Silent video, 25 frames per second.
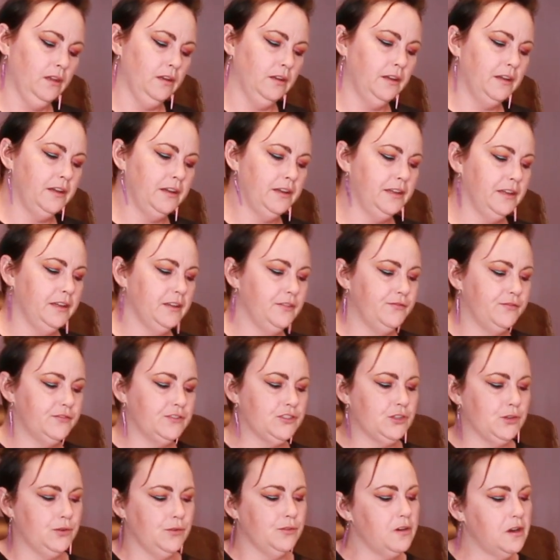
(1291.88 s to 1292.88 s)
I've
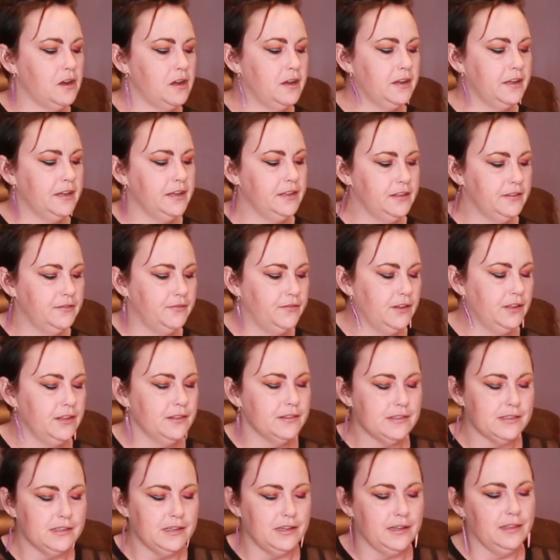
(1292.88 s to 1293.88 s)
tried
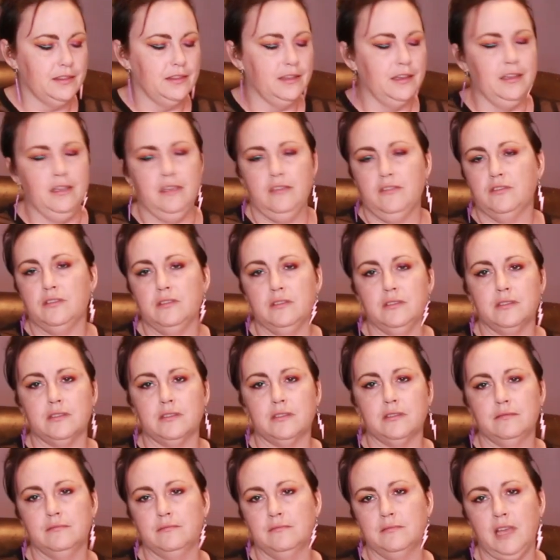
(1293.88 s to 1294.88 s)
false
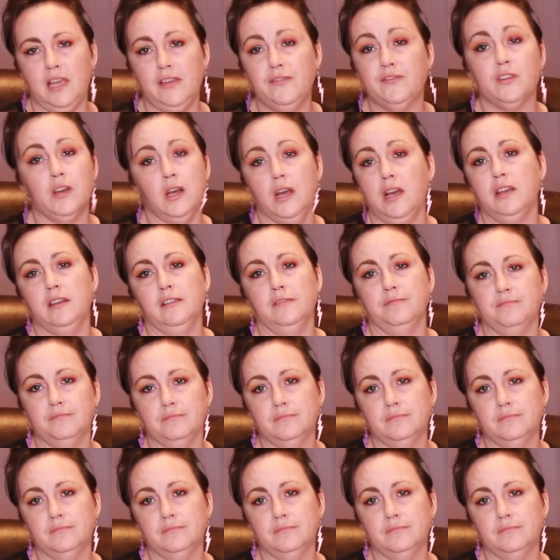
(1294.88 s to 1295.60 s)
eyelashes. I've tried.